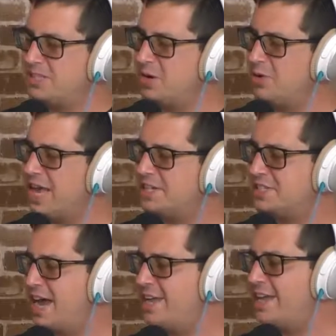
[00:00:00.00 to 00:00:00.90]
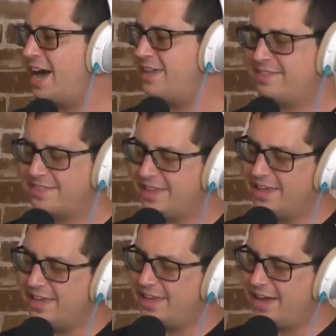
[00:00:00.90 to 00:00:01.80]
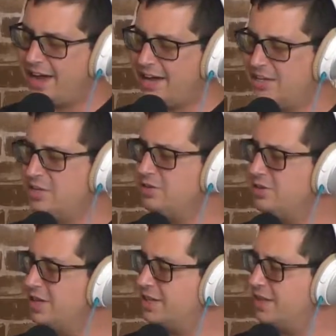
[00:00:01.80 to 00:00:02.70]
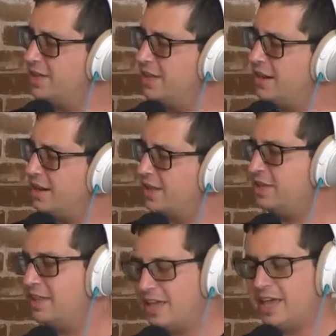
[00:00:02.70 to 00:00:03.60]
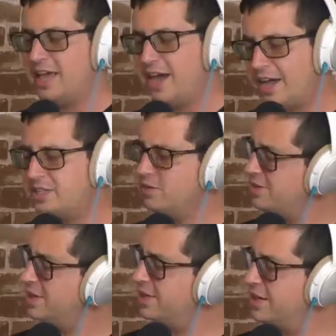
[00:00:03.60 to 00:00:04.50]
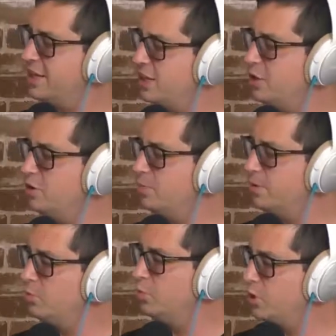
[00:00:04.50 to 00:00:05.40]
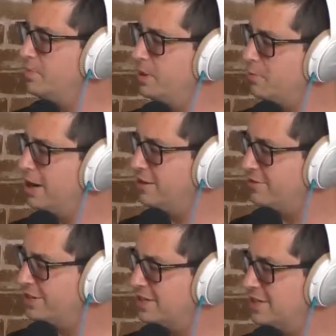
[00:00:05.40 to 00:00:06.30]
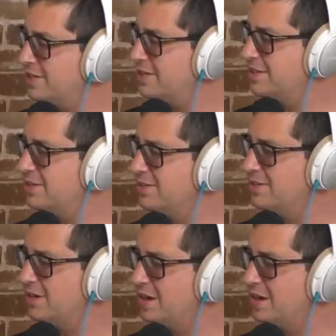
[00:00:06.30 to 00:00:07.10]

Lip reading: yes, I do think that a cube would be relevant to